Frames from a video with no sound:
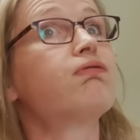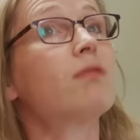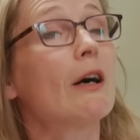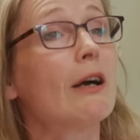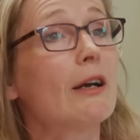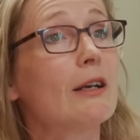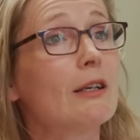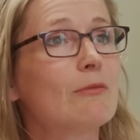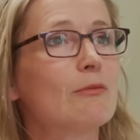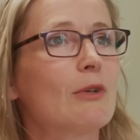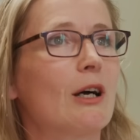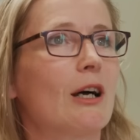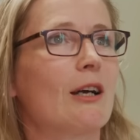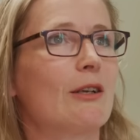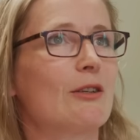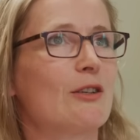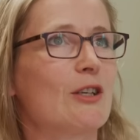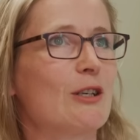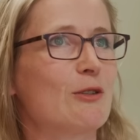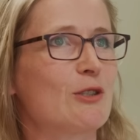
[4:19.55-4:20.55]
I,
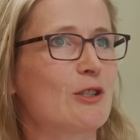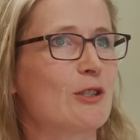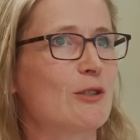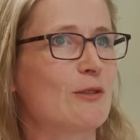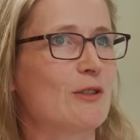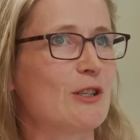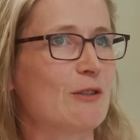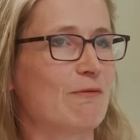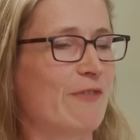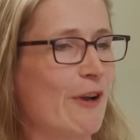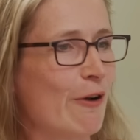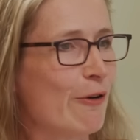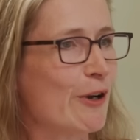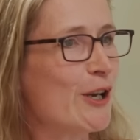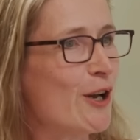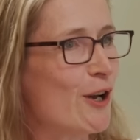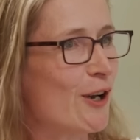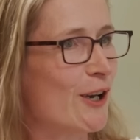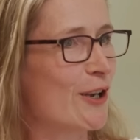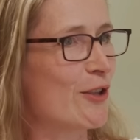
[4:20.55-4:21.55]
it's
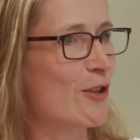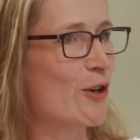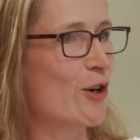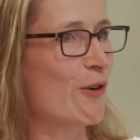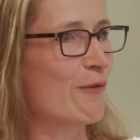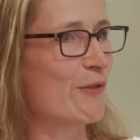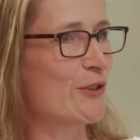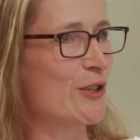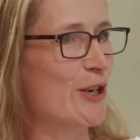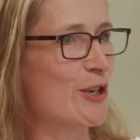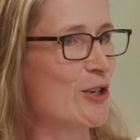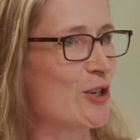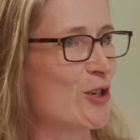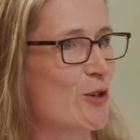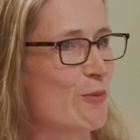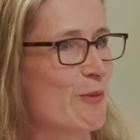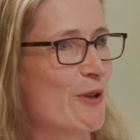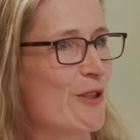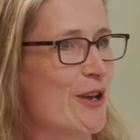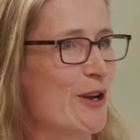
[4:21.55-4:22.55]
very early in the conversation
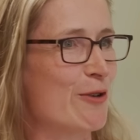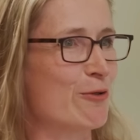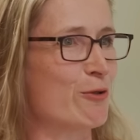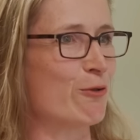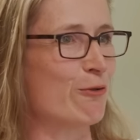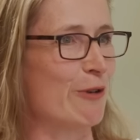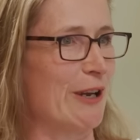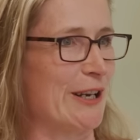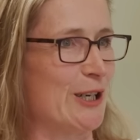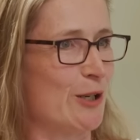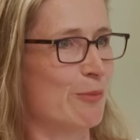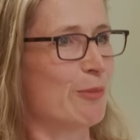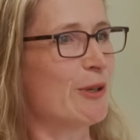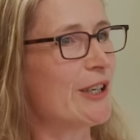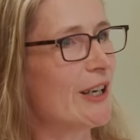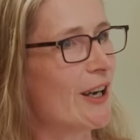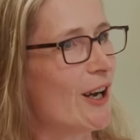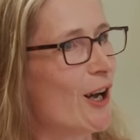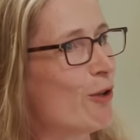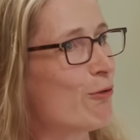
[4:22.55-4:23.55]
to be there already,
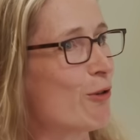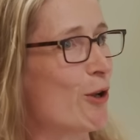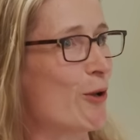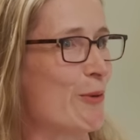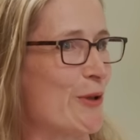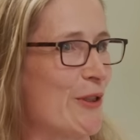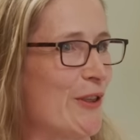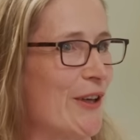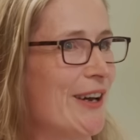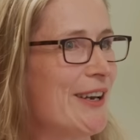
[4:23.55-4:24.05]
but yeah, I'll roll with